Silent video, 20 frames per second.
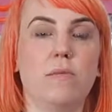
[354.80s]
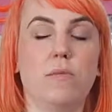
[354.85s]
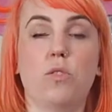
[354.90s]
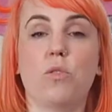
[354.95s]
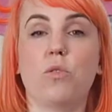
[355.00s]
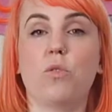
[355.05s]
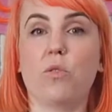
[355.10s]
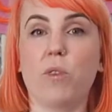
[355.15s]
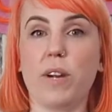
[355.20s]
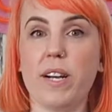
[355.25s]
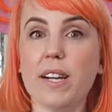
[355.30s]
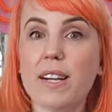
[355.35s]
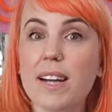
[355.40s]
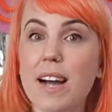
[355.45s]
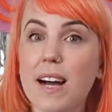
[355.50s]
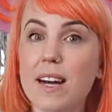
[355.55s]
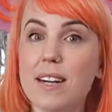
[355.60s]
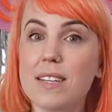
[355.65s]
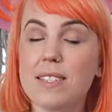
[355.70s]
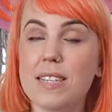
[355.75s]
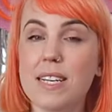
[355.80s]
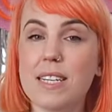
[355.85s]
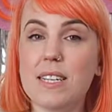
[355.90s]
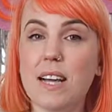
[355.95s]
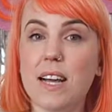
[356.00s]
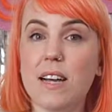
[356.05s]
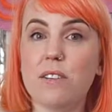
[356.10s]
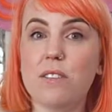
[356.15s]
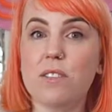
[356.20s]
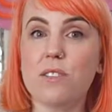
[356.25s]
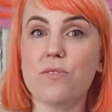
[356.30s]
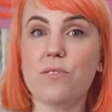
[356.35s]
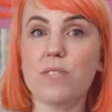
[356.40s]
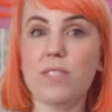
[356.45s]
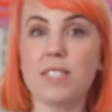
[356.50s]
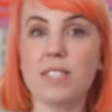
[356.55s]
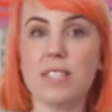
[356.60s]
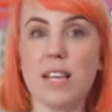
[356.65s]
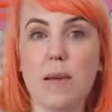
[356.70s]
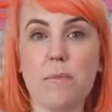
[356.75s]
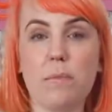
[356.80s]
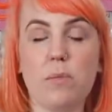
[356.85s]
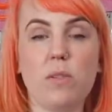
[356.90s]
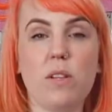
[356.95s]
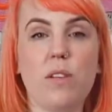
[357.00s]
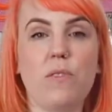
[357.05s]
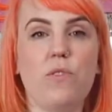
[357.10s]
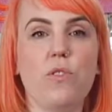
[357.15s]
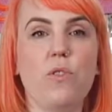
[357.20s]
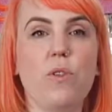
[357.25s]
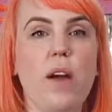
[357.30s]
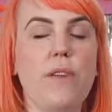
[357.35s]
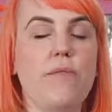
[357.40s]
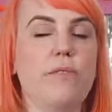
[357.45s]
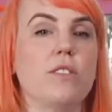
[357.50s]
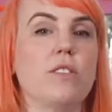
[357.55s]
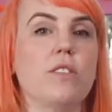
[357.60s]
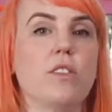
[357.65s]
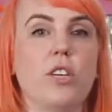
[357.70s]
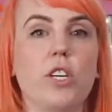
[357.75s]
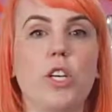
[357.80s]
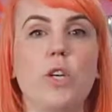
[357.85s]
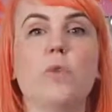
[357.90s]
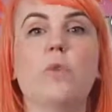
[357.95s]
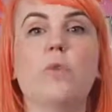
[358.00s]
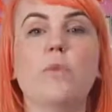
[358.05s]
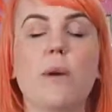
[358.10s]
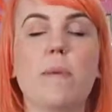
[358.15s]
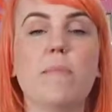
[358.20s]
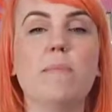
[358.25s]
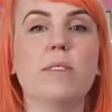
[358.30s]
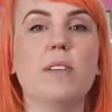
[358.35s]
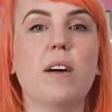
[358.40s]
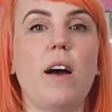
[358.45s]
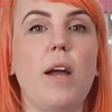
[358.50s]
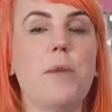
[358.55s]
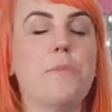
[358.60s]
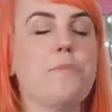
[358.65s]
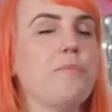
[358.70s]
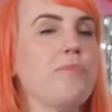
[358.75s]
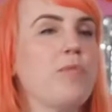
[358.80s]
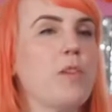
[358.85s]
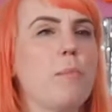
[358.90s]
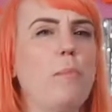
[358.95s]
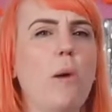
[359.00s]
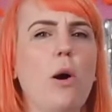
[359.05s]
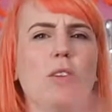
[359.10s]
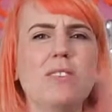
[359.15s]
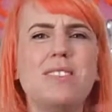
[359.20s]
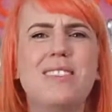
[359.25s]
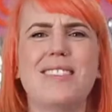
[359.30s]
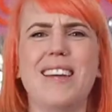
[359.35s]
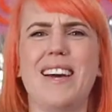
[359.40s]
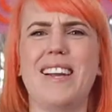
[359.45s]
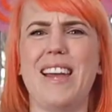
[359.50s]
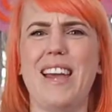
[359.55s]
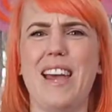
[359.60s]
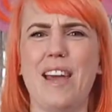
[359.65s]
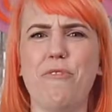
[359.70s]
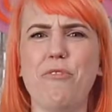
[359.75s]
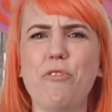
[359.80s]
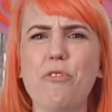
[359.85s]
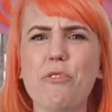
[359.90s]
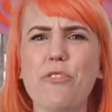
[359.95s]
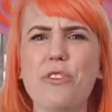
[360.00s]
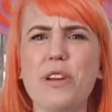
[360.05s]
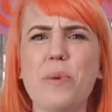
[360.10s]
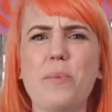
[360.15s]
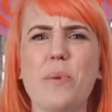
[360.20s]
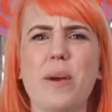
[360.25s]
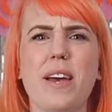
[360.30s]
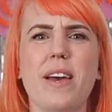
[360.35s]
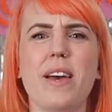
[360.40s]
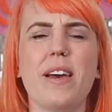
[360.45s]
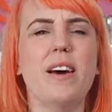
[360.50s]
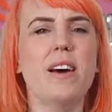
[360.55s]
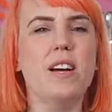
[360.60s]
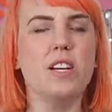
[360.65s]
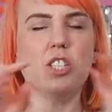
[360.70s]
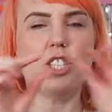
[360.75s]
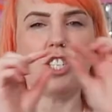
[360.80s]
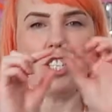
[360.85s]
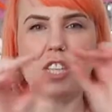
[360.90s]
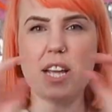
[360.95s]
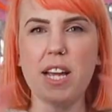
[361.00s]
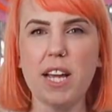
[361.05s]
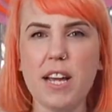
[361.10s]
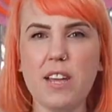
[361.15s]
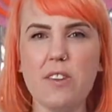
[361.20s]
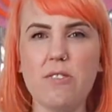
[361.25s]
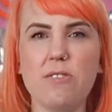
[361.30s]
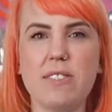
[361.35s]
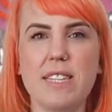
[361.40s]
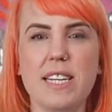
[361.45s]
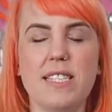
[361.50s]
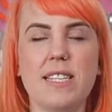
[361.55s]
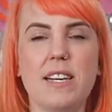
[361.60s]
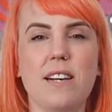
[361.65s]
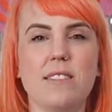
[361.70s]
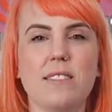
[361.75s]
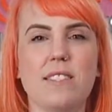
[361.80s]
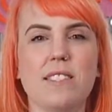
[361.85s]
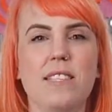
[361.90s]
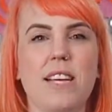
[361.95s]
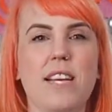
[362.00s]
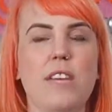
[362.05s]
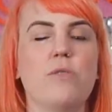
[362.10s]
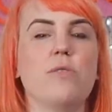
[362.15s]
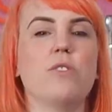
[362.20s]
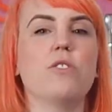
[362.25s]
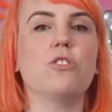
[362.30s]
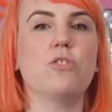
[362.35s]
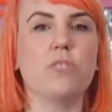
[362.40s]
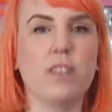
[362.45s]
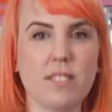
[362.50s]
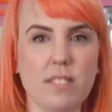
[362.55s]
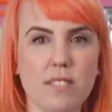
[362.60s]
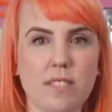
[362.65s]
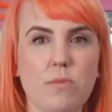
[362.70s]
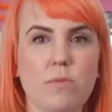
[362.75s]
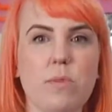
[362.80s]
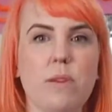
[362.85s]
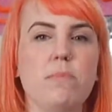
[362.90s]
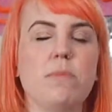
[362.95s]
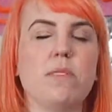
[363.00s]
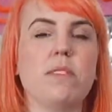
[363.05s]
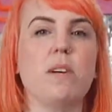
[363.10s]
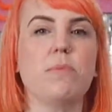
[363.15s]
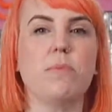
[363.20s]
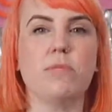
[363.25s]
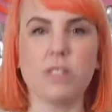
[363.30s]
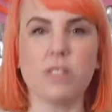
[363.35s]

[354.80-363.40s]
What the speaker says: Credit card details, for example, if you have a secure website, post that everywhere. Share your details to say you're a trusted website with